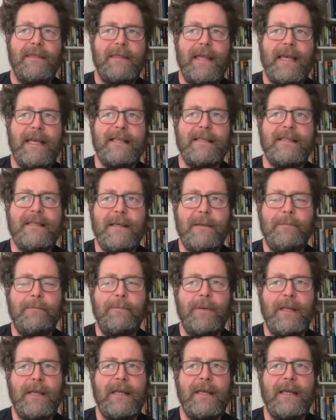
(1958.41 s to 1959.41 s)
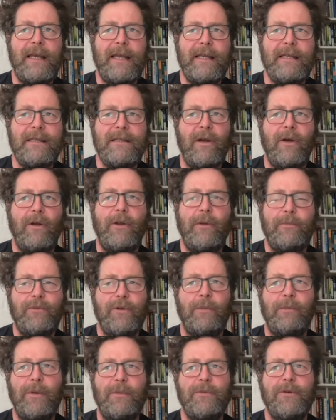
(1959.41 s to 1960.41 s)
they simply is not a
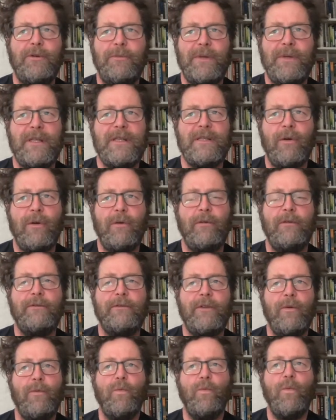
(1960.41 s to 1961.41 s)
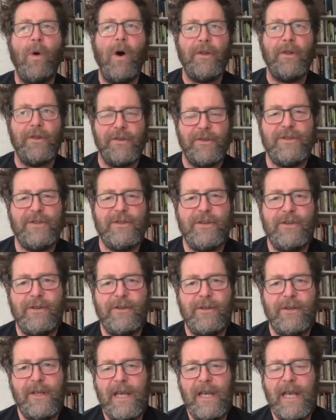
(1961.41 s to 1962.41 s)
problem to be solved once.
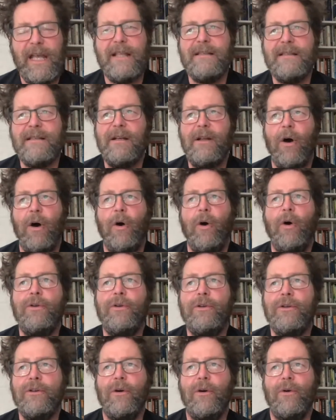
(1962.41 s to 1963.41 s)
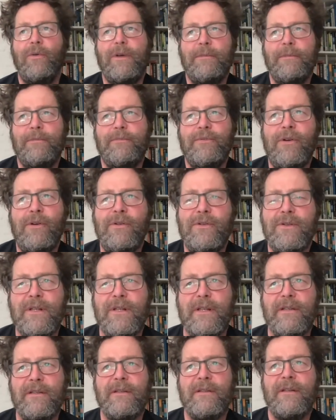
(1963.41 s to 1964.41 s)
It's an ongoing
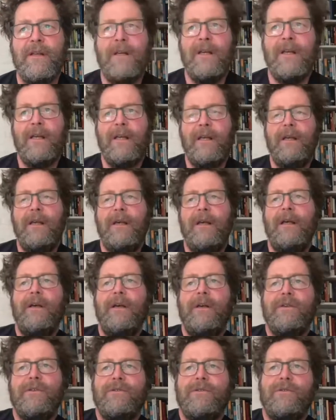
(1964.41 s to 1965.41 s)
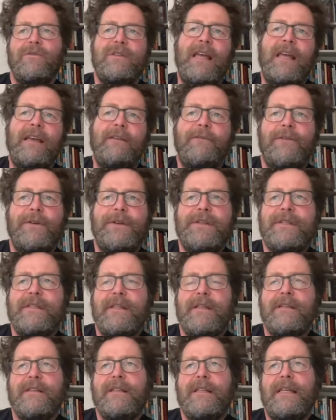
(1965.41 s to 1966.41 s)
process. So take, for
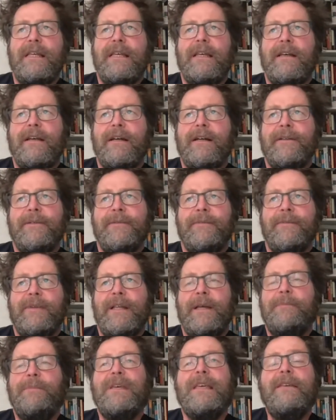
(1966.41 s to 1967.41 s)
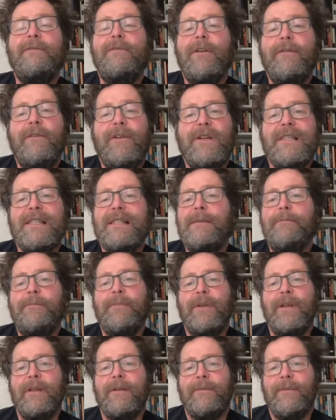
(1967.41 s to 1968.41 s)
instance, the, um, let me give you a very
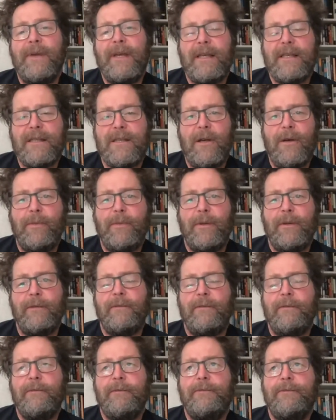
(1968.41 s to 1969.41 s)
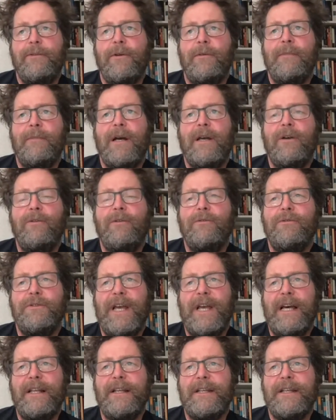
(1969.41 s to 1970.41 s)
simple example from my own
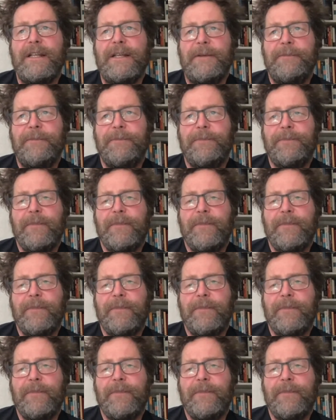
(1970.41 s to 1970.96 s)
reality.